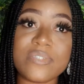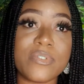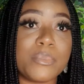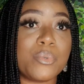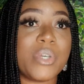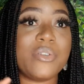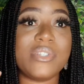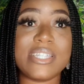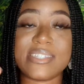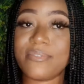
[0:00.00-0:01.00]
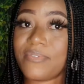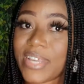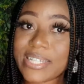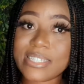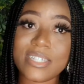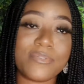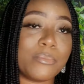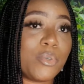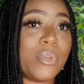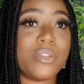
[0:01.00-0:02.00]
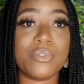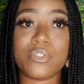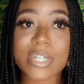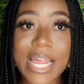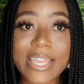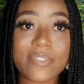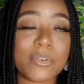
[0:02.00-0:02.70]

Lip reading: from the way you disinfect it, from the way you dry it,